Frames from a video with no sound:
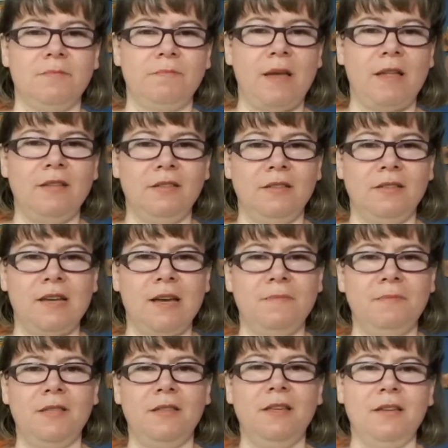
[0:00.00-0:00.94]
spend the
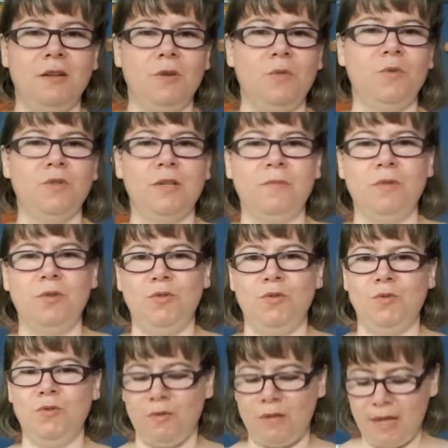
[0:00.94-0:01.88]
time thinking what I'm going
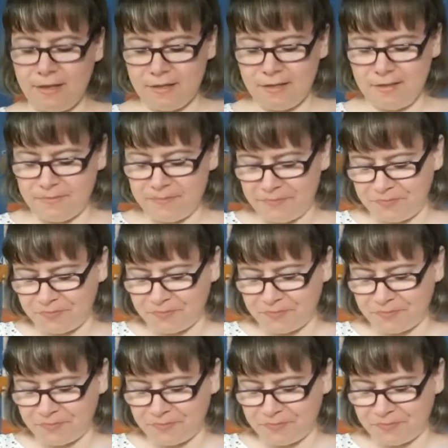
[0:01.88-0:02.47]
to do next.